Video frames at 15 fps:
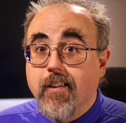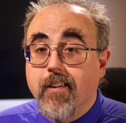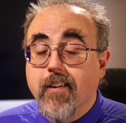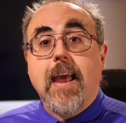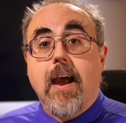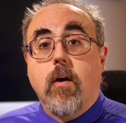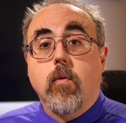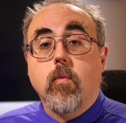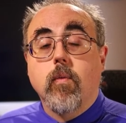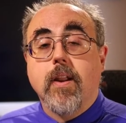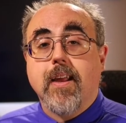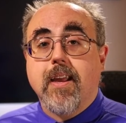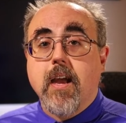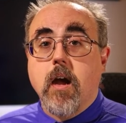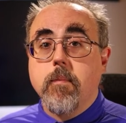Now, when
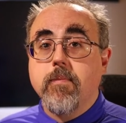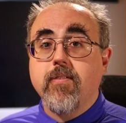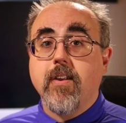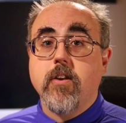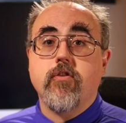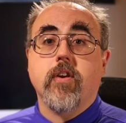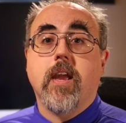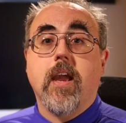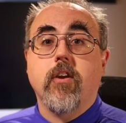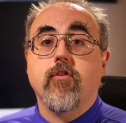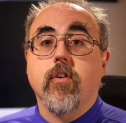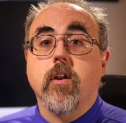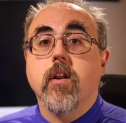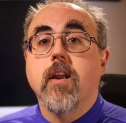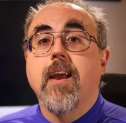it comes to
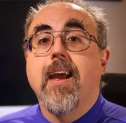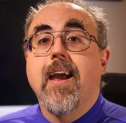education,